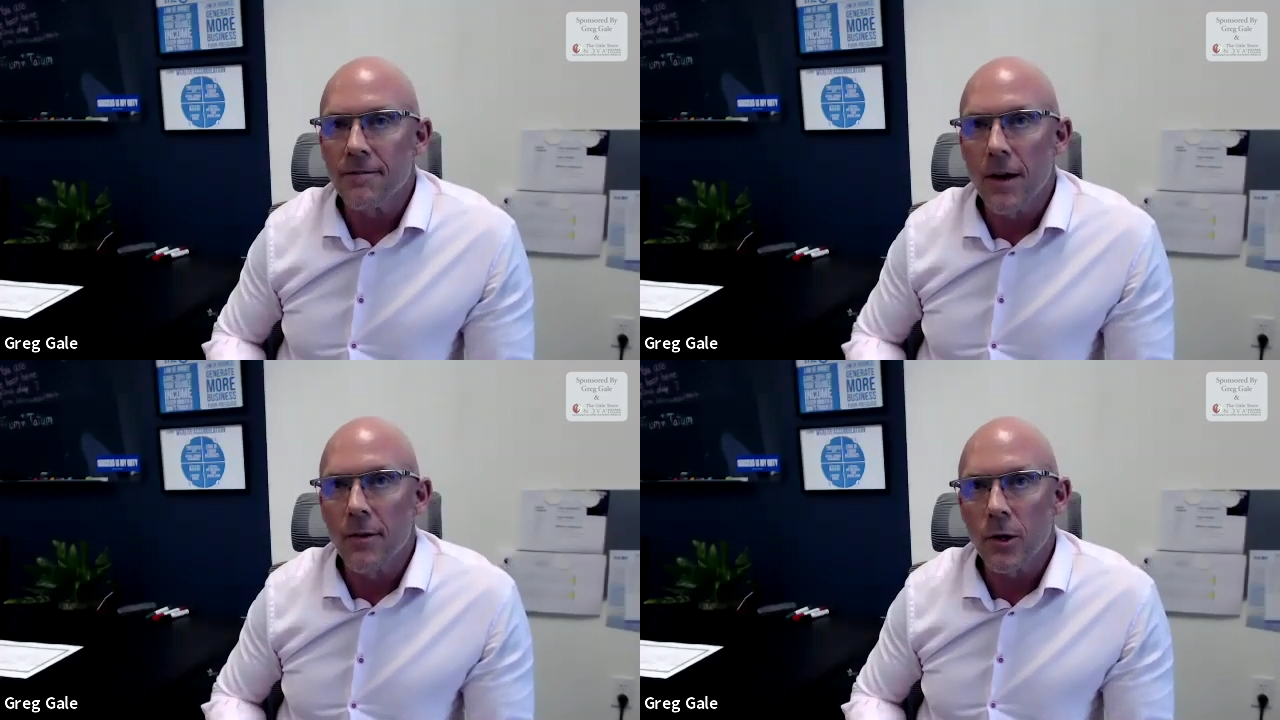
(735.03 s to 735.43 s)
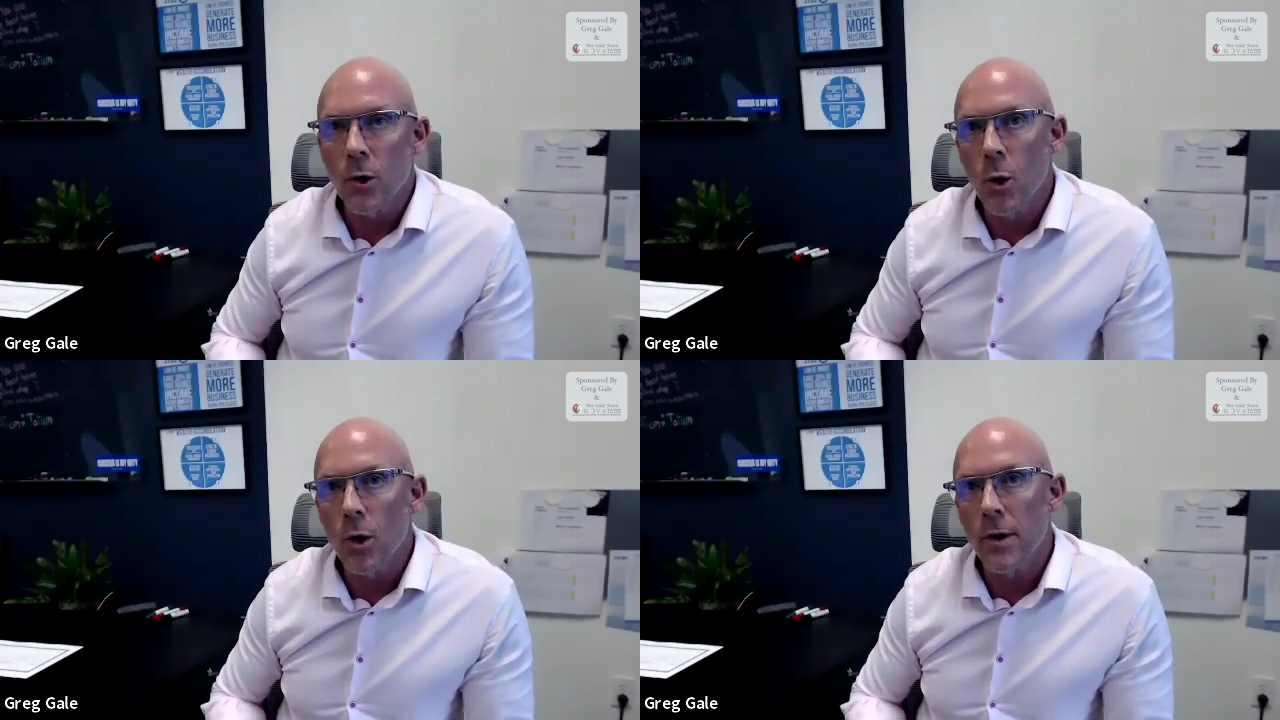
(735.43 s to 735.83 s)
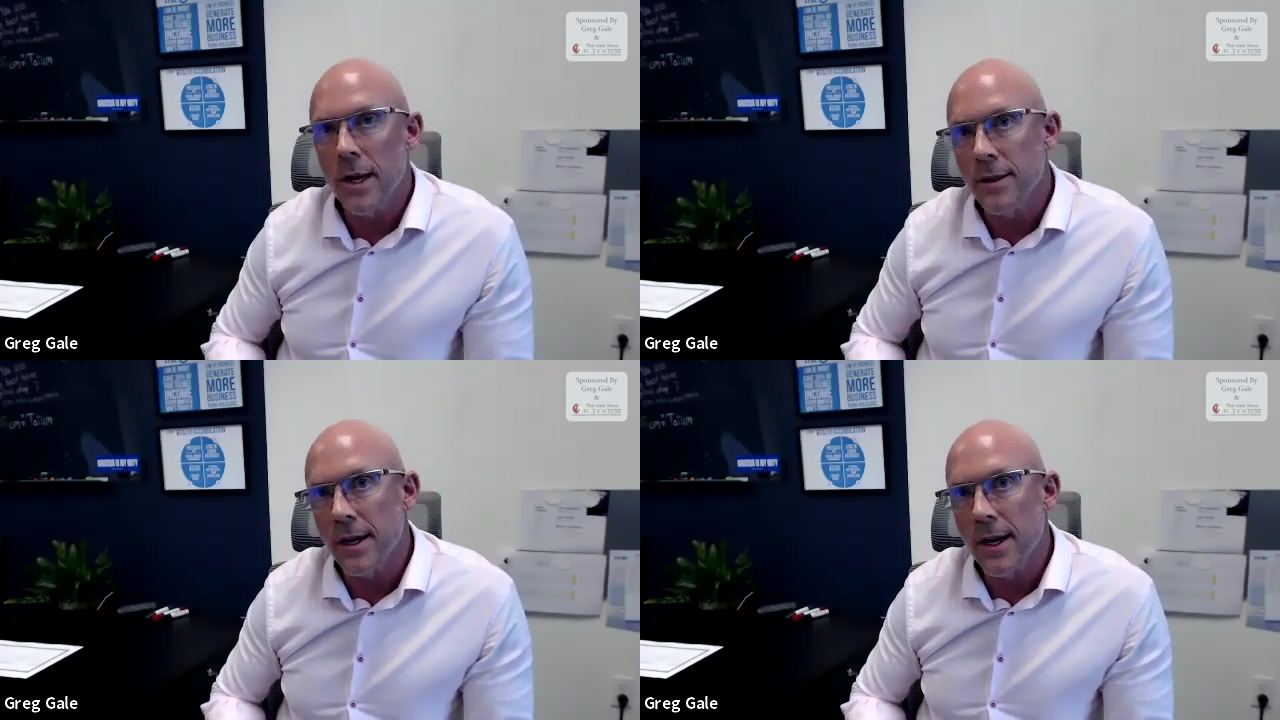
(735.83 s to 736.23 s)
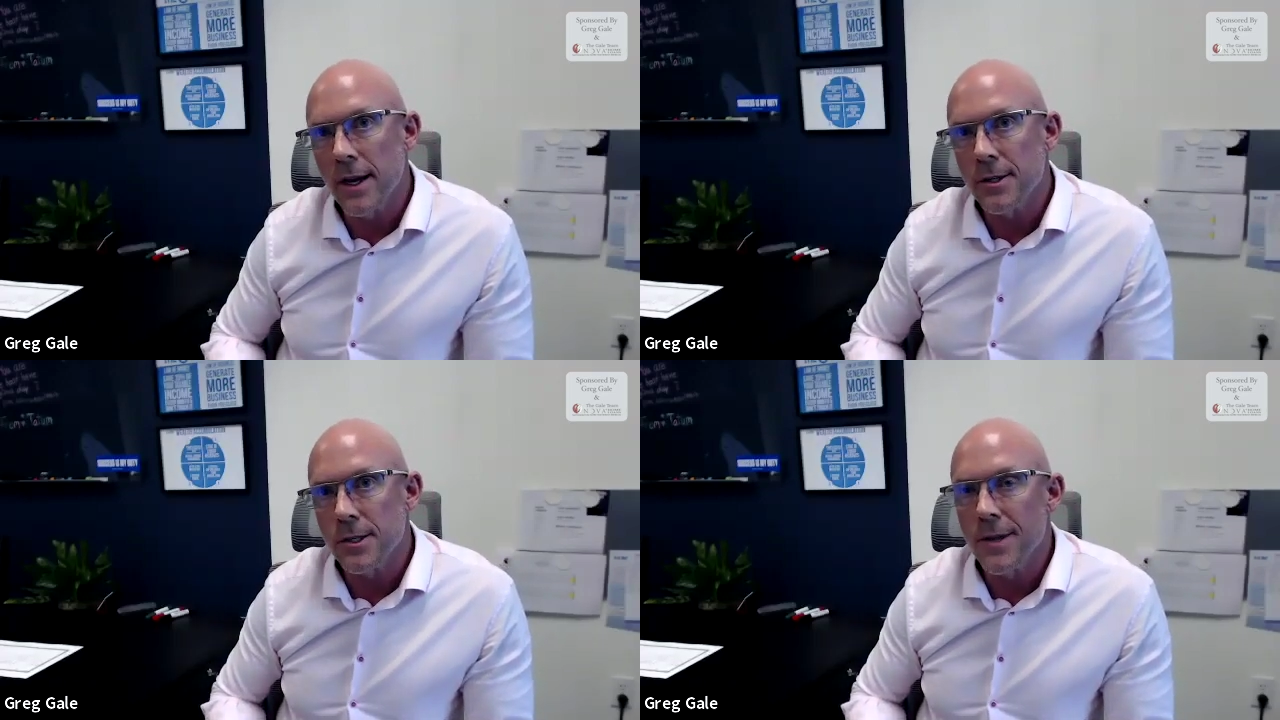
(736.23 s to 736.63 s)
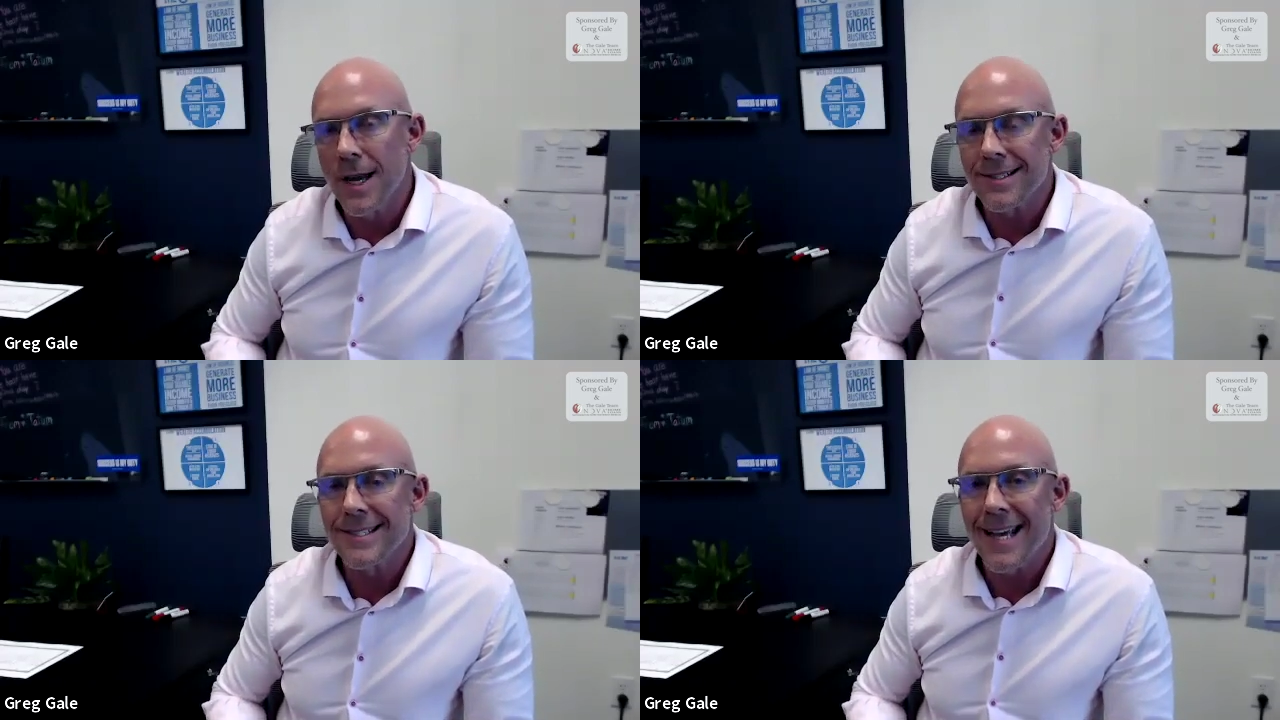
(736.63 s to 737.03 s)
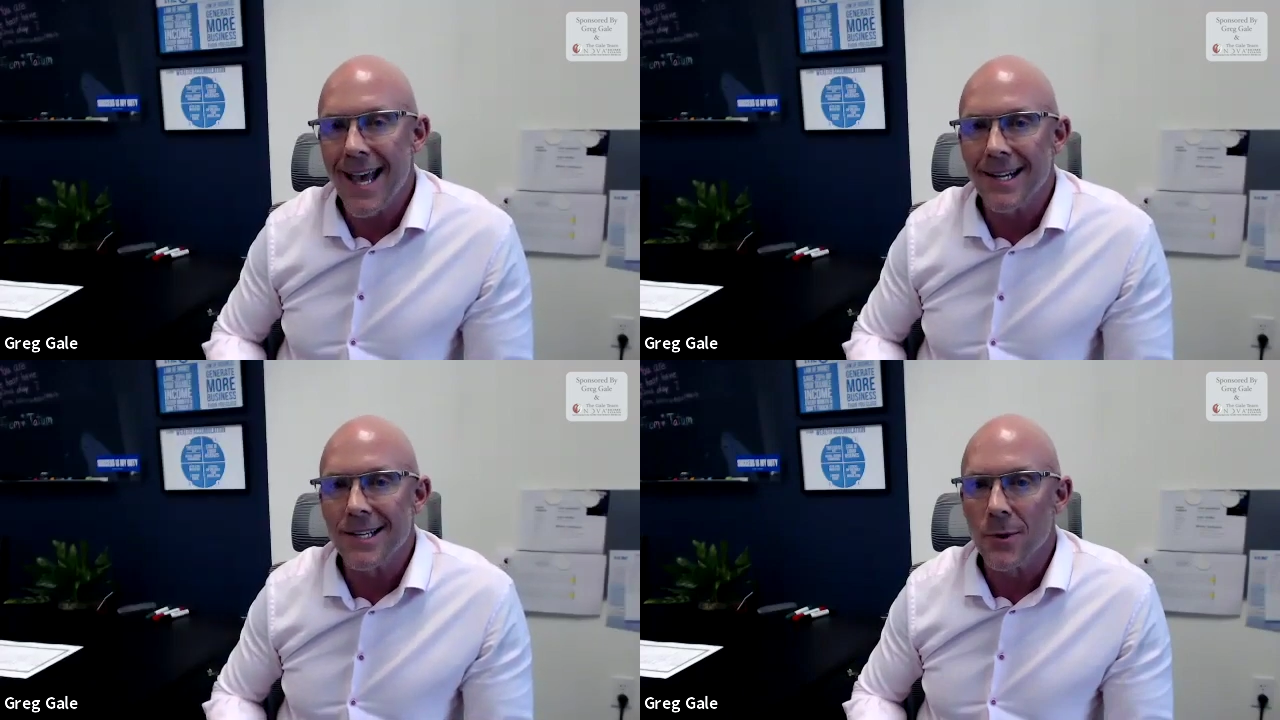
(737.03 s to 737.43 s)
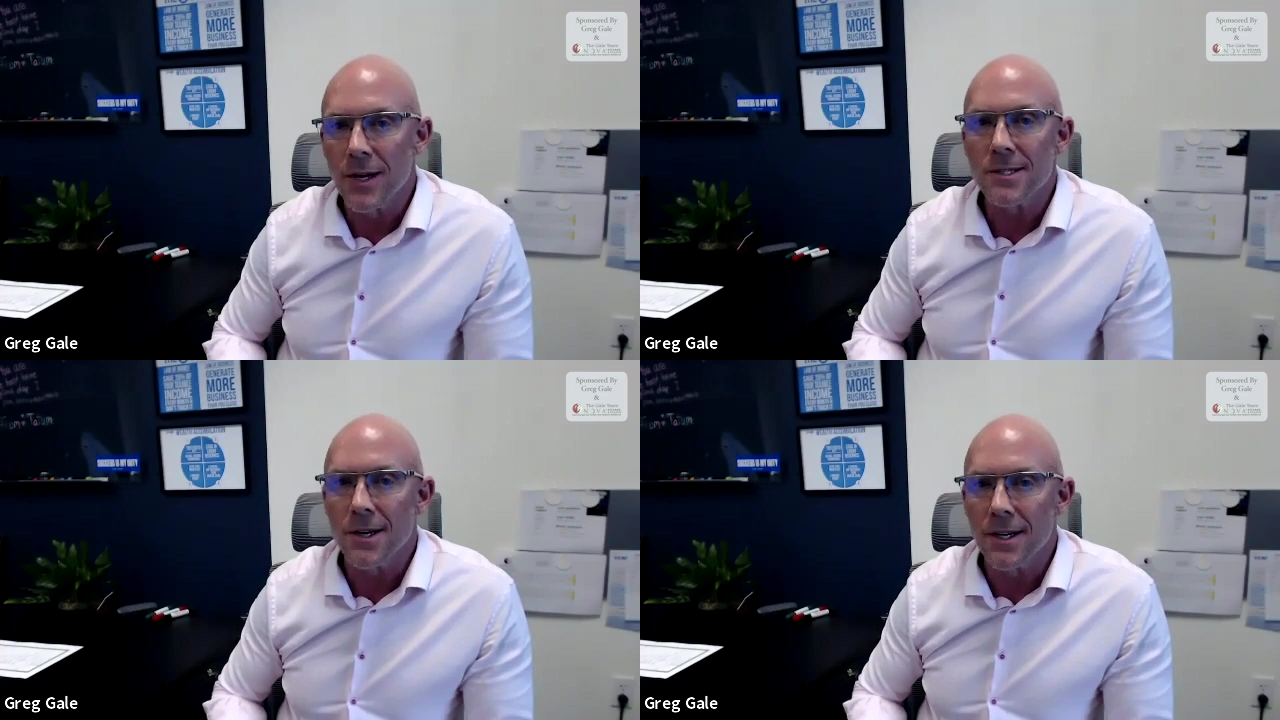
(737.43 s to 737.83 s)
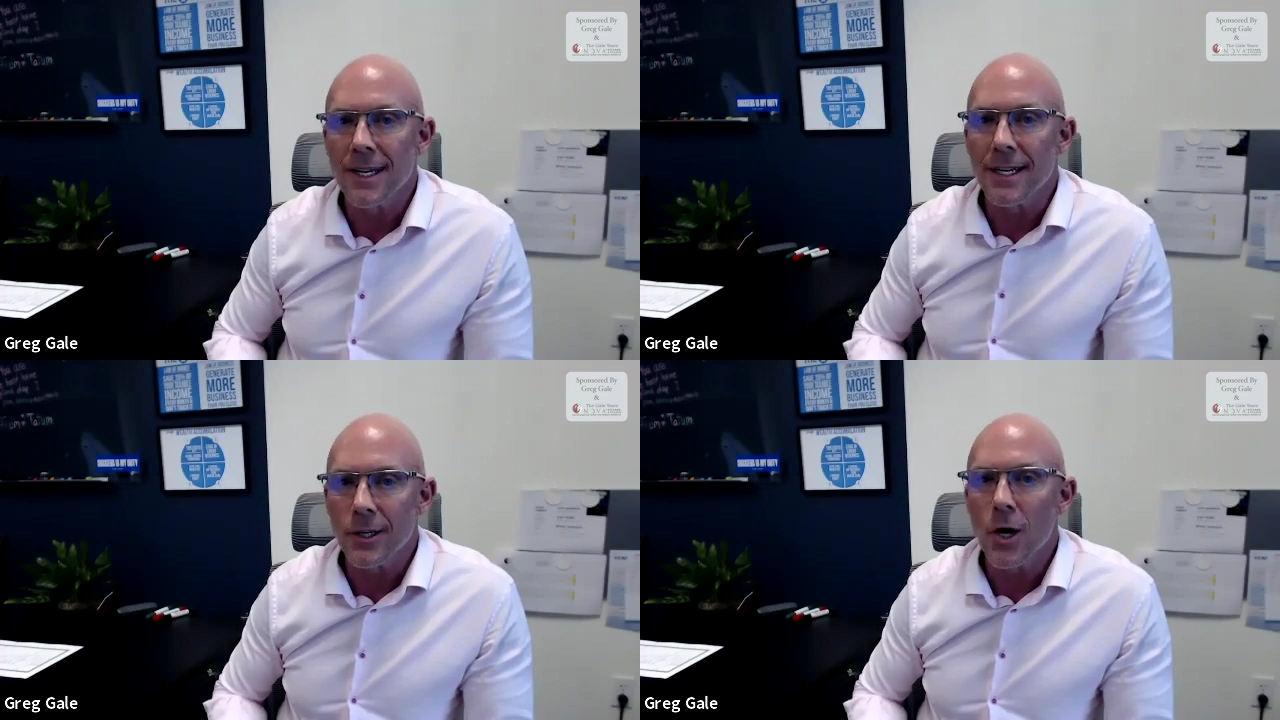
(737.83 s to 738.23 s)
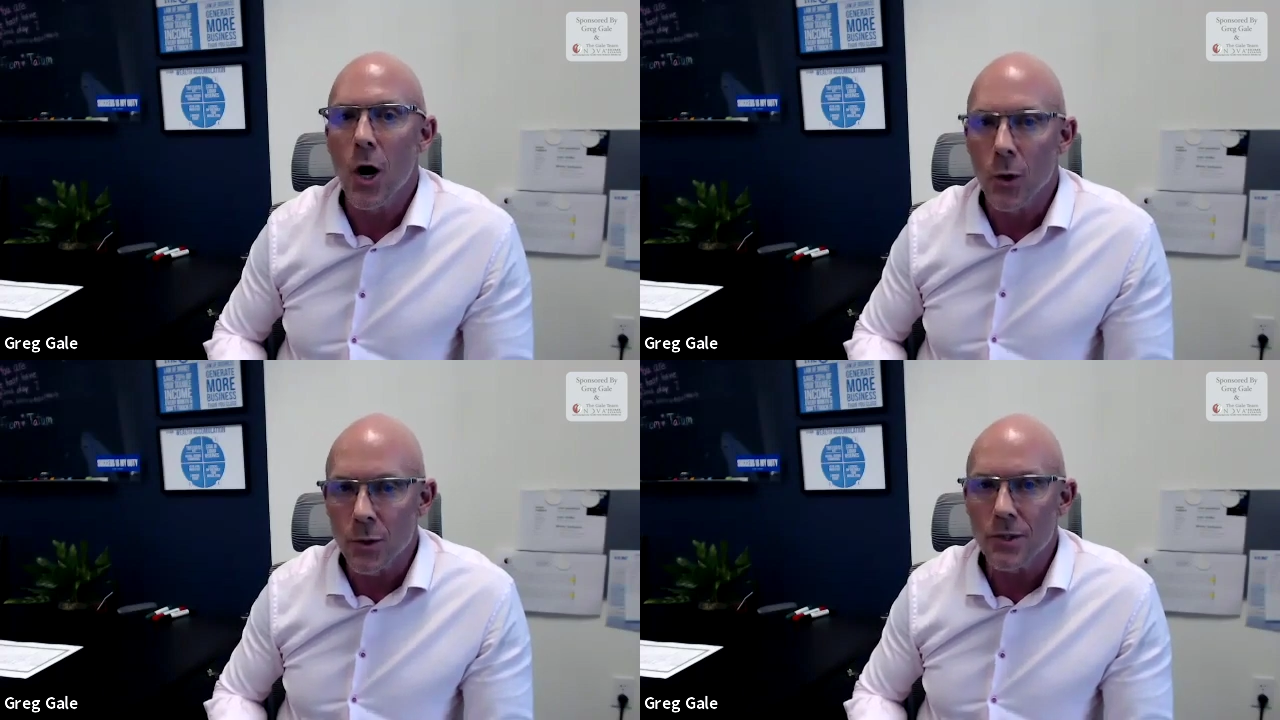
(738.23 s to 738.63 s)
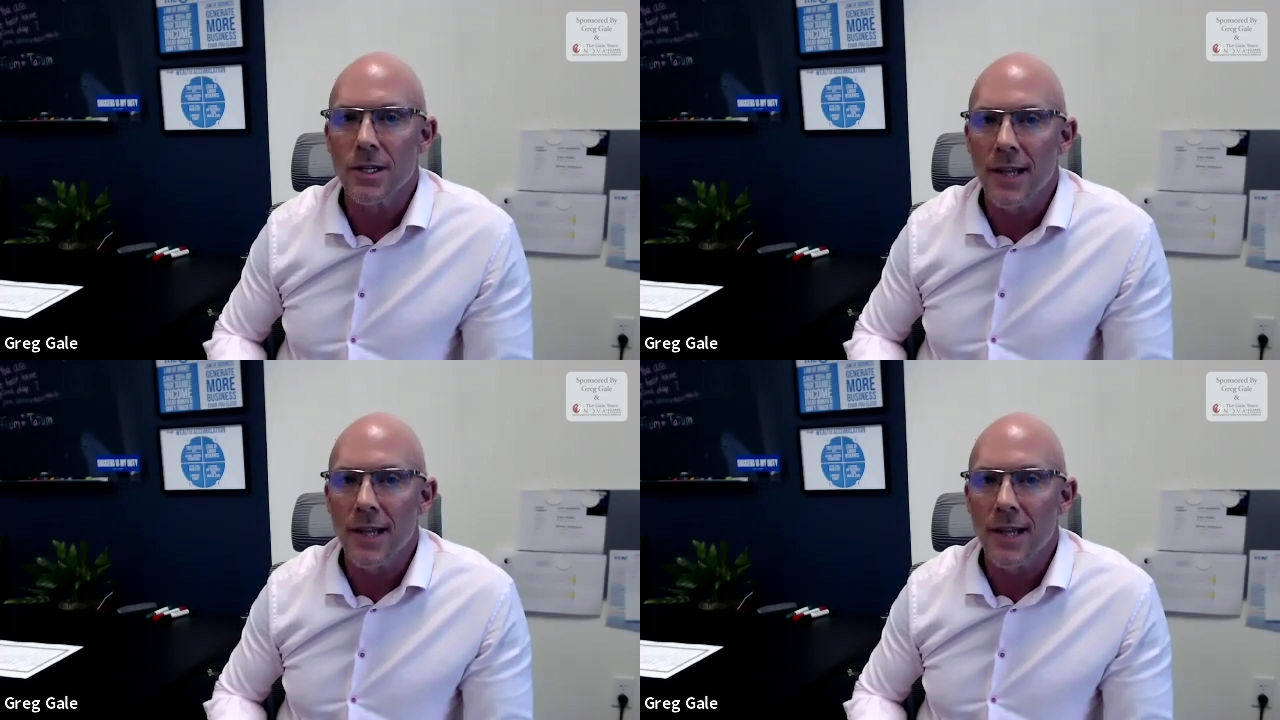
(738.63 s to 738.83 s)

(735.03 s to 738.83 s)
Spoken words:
Found the core right there. 2010 is where I started getting coached,